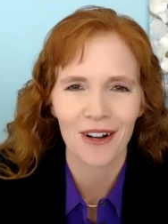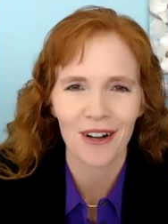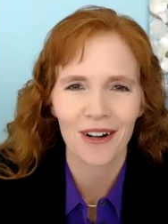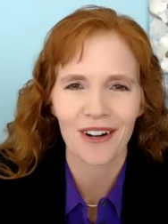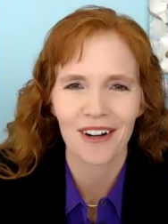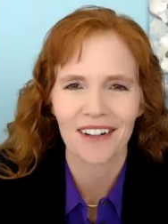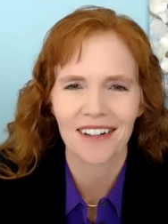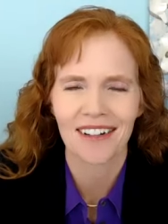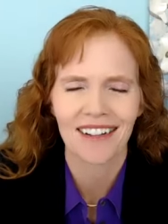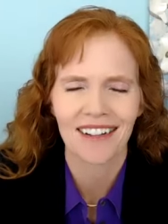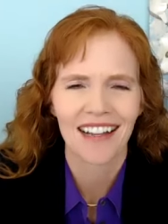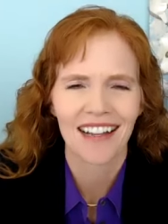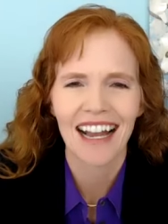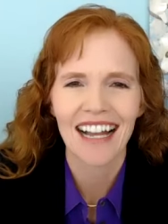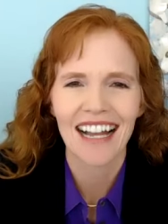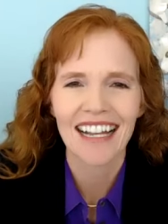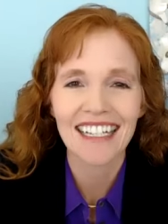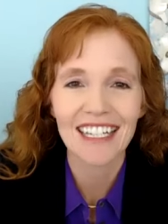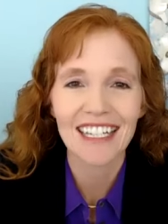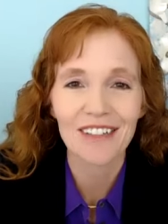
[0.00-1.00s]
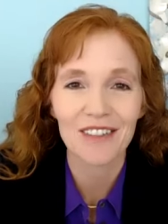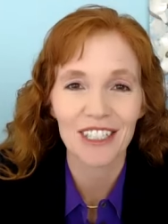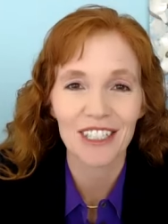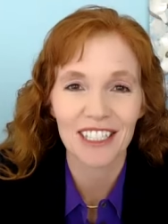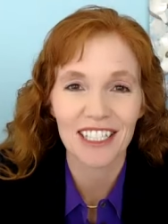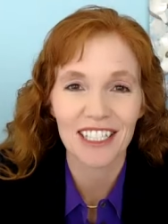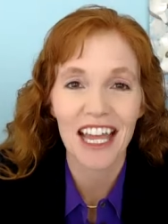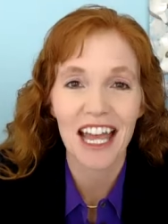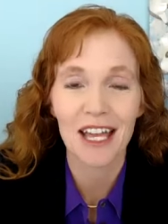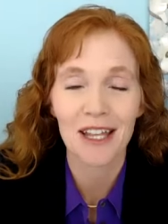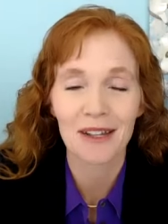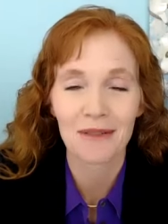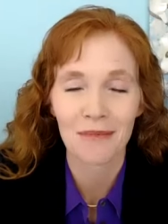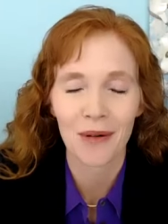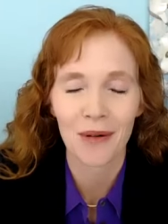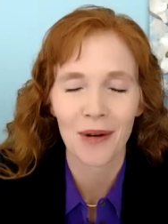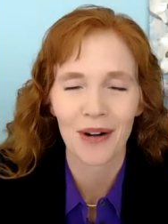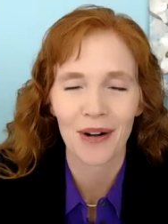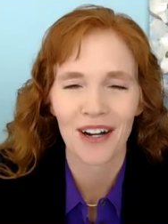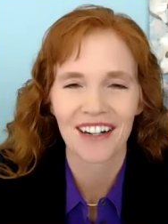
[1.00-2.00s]
hard. I can give you 10
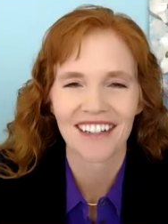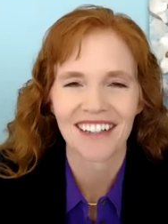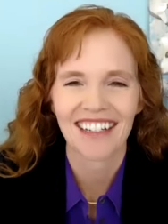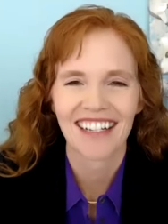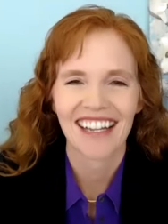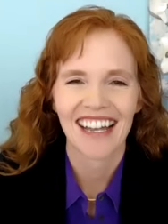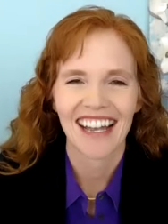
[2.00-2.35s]
more.